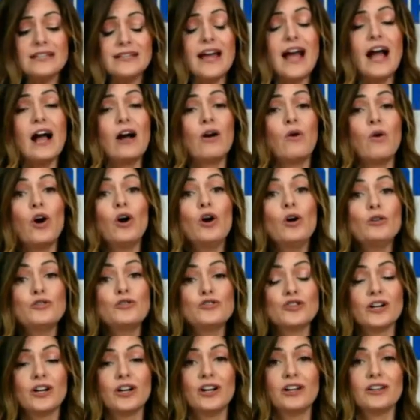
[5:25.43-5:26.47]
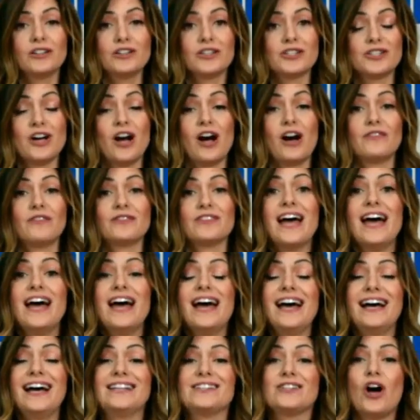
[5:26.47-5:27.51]
Now, Ultra Color Soft
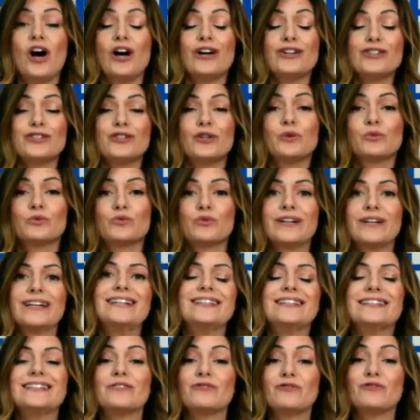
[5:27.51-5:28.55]
has also re